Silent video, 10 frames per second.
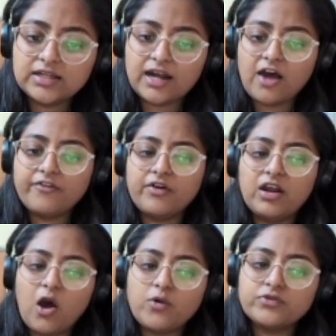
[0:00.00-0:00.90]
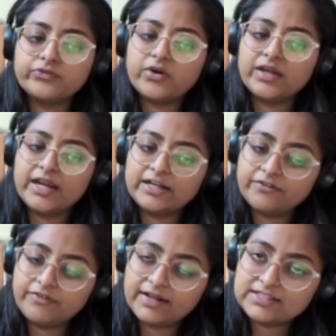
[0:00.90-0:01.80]
graph allows for greater
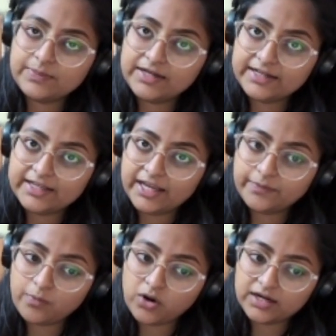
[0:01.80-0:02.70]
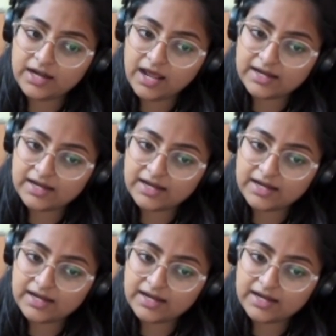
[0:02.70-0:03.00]
flexibility in model